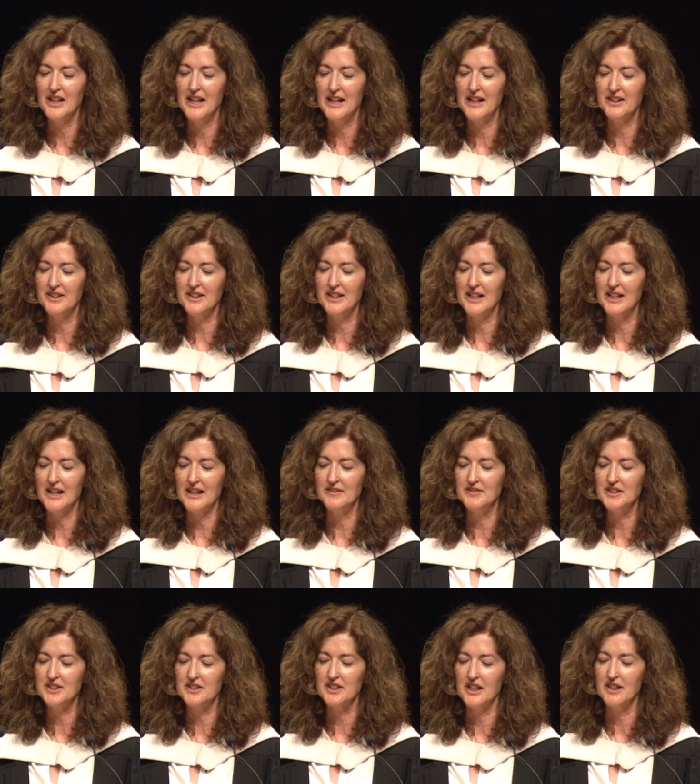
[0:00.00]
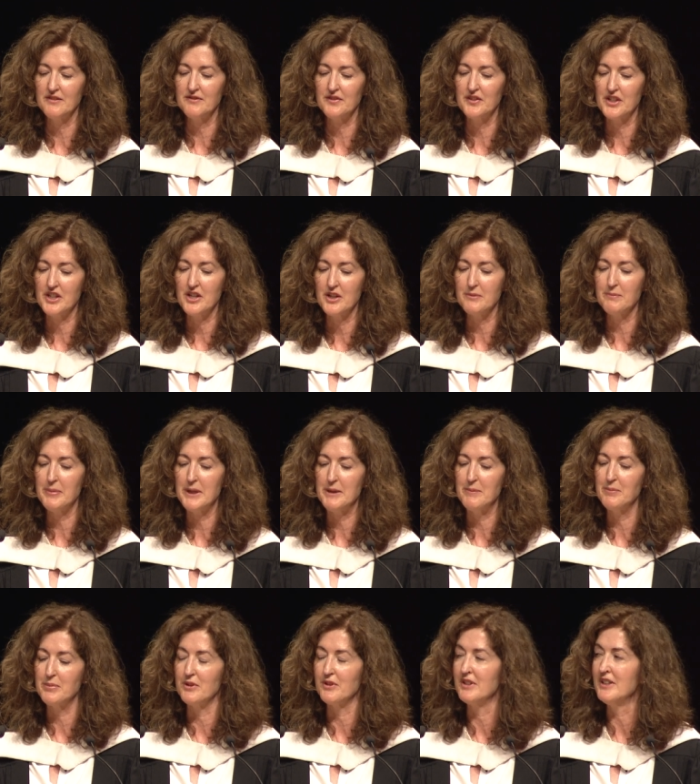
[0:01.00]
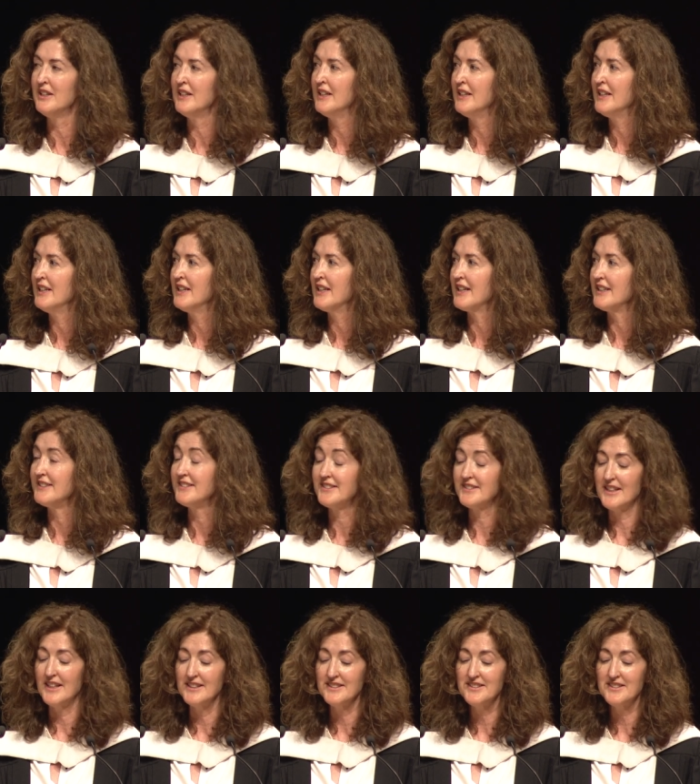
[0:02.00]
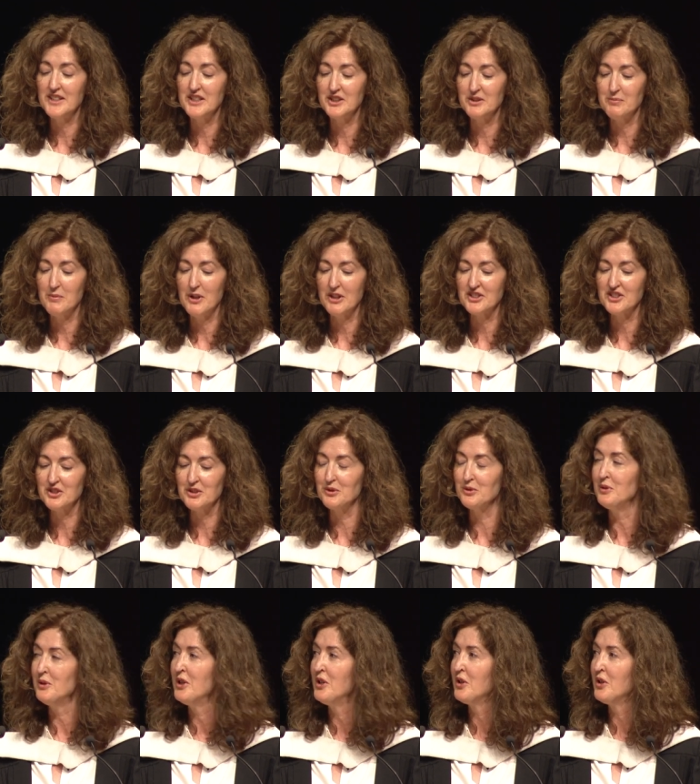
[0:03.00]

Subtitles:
healthy lifestyle for young people and says his motto,